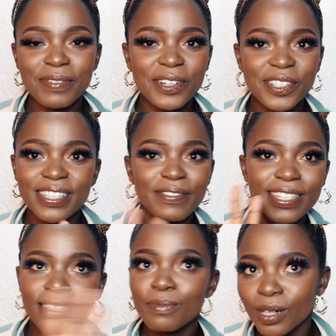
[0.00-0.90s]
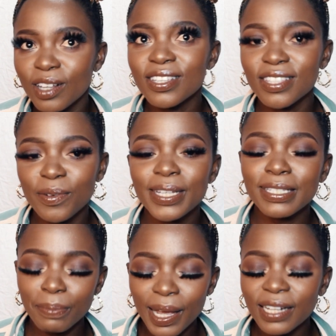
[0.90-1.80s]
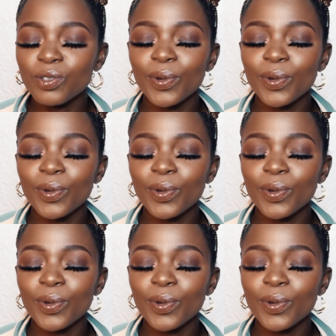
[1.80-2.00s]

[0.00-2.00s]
because we just pronounce it the way it's spelled.